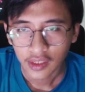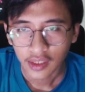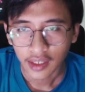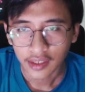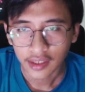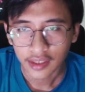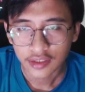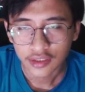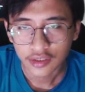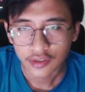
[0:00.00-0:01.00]
and then
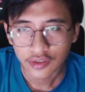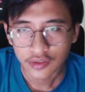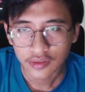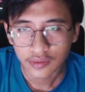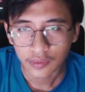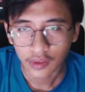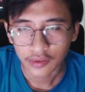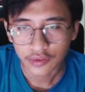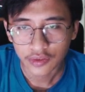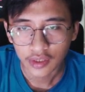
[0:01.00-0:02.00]
just going
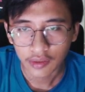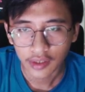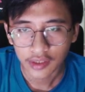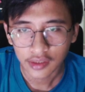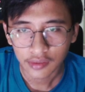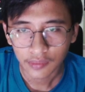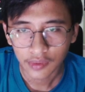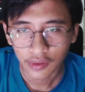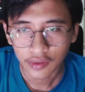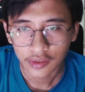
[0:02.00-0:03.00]
to start right here. We're
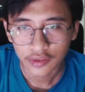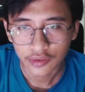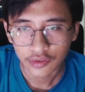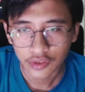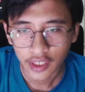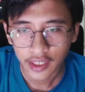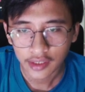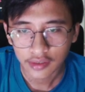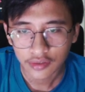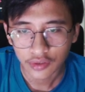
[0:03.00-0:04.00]
going to drag
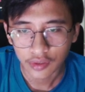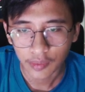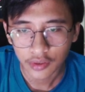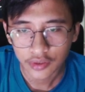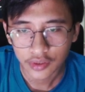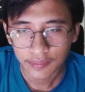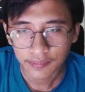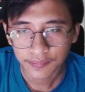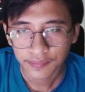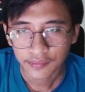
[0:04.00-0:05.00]
to the bottom,
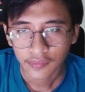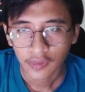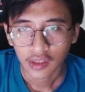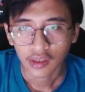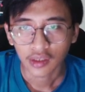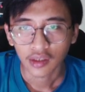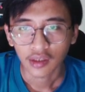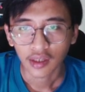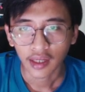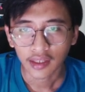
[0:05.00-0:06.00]

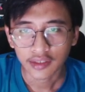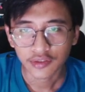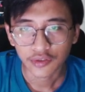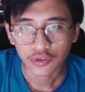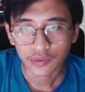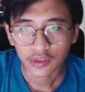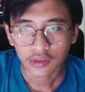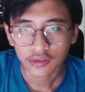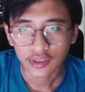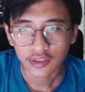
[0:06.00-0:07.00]
and as
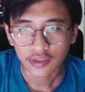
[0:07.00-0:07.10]
usual, this